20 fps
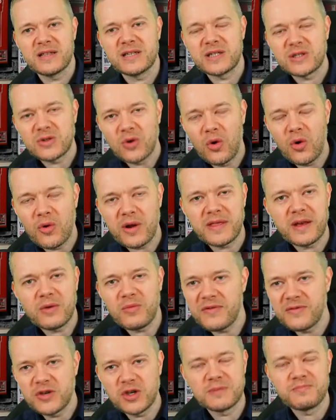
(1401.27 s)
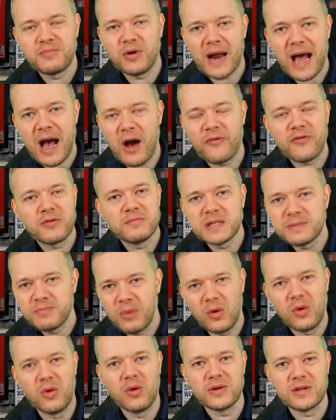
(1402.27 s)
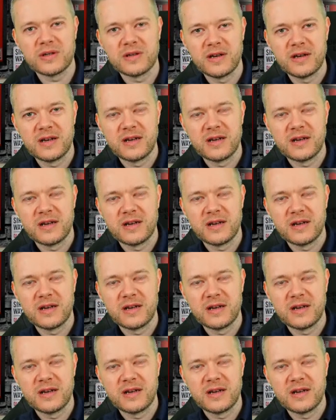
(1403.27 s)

story that we've just put out from Sport.